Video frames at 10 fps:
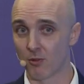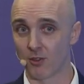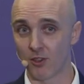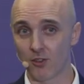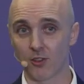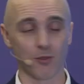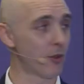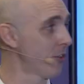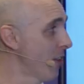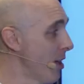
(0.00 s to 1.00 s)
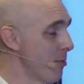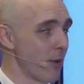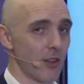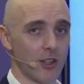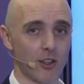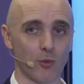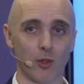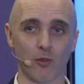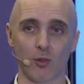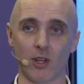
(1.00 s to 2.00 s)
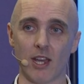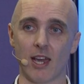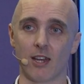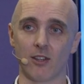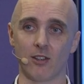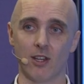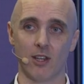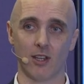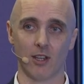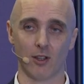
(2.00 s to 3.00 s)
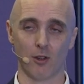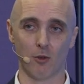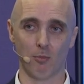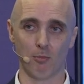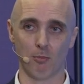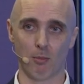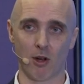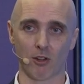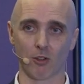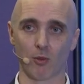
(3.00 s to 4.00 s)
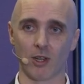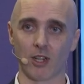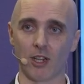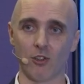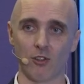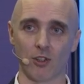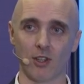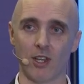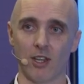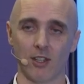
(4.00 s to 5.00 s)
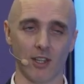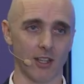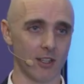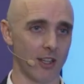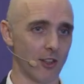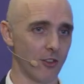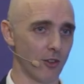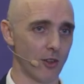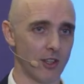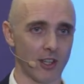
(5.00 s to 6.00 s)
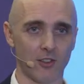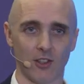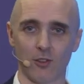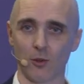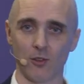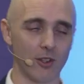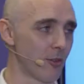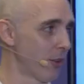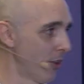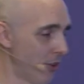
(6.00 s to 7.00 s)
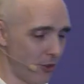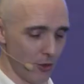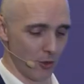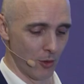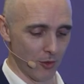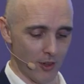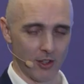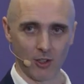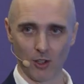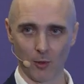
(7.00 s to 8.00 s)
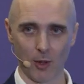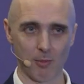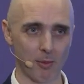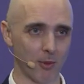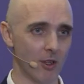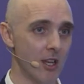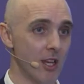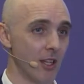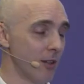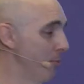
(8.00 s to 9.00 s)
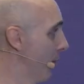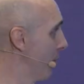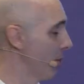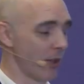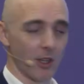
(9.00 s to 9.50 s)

this is the first time I think that we've really had uh, market regulation, uh, and so in that sense it was difficult to, to find all the right people, but